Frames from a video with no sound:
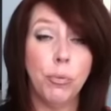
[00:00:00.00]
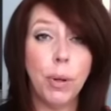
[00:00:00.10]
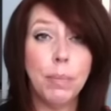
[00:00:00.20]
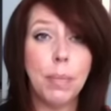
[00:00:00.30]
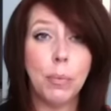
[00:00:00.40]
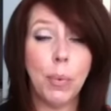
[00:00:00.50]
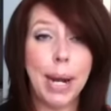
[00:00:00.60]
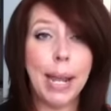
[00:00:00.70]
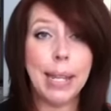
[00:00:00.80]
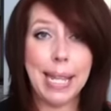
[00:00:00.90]
from
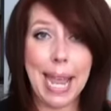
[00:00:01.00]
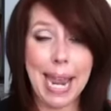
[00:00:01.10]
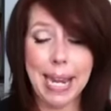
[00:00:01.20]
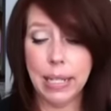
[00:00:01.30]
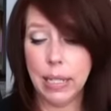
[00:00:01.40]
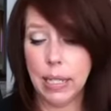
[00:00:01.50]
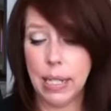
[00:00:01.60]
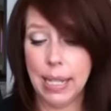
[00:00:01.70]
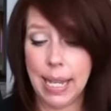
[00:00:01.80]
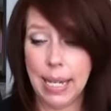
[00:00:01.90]
right out of the gate,
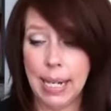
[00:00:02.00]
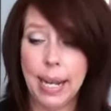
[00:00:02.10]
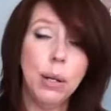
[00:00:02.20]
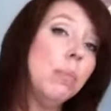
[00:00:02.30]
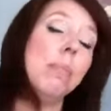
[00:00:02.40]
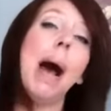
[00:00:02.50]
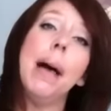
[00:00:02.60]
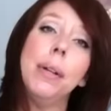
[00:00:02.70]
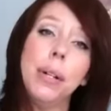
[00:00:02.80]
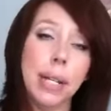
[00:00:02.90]
then I don't
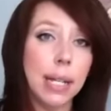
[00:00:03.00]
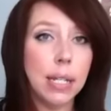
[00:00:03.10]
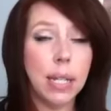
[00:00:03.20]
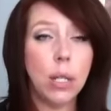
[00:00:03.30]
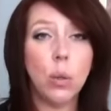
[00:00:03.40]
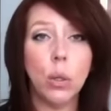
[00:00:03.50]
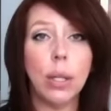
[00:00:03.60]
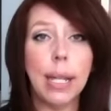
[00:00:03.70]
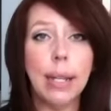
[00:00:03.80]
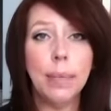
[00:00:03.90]
bother to continue
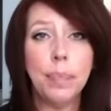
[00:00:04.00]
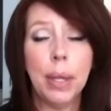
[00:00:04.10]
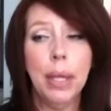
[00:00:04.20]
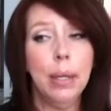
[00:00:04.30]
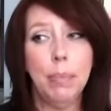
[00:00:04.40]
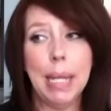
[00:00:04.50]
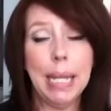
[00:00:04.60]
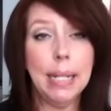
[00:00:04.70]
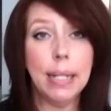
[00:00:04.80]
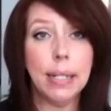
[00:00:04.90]
looking,
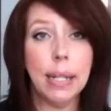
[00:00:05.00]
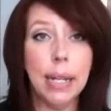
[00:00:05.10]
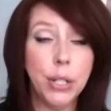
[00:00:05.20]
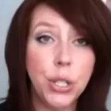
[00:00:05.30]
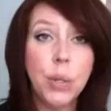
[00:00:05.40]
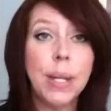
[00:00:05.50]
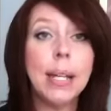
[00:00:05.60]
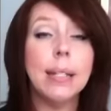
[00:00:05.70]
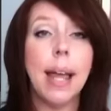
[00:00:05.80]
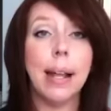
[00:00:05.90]
because it's doing
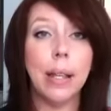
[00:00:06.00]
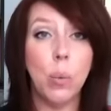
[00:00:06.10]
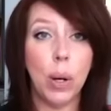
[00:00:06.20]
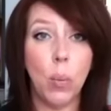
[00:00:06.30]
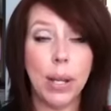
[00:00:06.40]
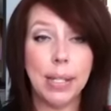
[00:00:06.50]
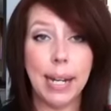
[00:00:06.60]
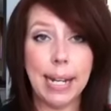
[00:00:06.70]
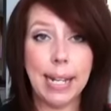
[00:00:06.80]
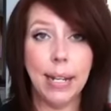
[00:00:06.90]
exactly what it was
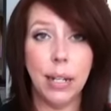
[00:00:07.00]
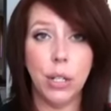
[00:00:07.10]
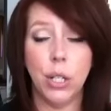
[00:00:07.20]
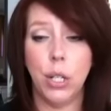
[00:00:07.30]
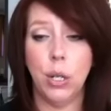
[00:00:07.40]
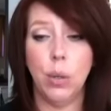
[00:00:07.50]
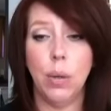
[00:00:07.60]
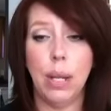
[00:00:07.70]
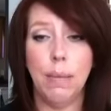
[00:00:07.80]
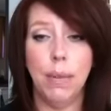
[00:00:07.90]
that I needed it to
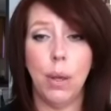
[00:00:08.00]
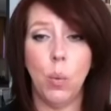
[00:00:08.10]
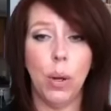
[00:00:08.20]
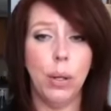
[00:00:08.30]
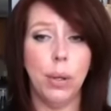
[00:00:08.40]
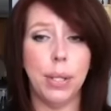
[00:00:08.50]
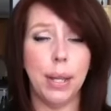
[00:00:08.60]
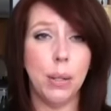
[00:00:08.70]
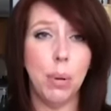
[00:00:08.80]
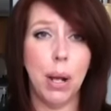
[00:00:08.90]
do, even though one of those
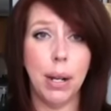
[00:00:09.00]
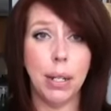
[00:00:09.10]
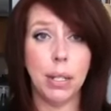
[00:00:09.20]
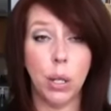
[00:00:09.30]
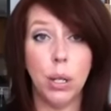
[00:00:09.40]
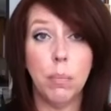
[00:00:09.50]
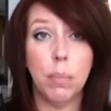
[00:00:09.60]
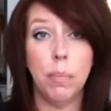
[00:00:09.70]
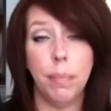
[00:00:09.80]
other products could,